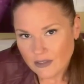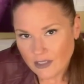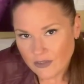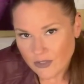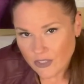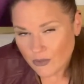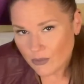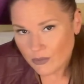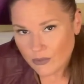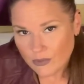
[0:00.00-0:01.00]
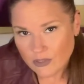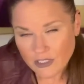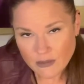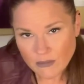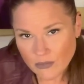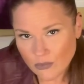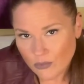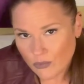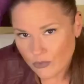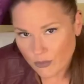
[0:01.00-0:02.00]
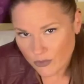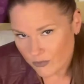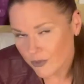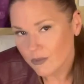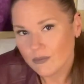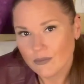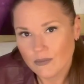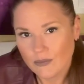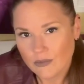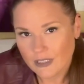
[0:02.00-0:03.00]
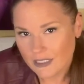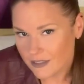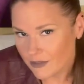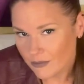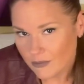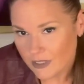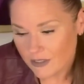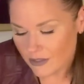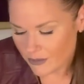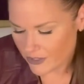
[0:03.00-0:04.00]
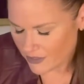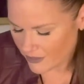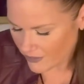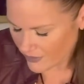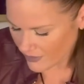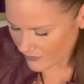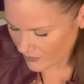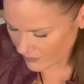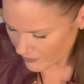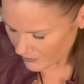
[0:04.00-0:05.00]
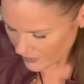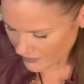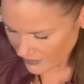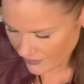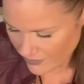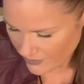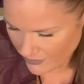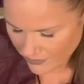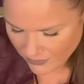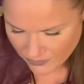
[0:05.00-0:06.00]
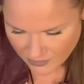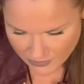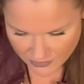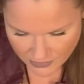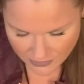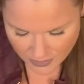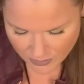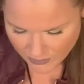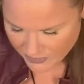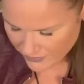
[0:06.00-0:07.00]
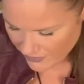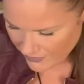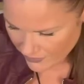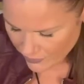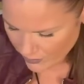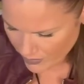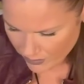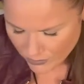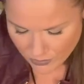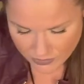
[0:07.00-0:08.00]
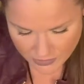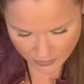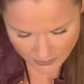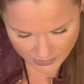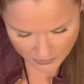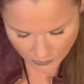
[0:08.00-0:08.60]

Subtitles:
Either you, them, or the both of you. That's it. That's all we're seeing here today, folks. Again, you can still tune out and see in a couple weeks because I see two people who are determined to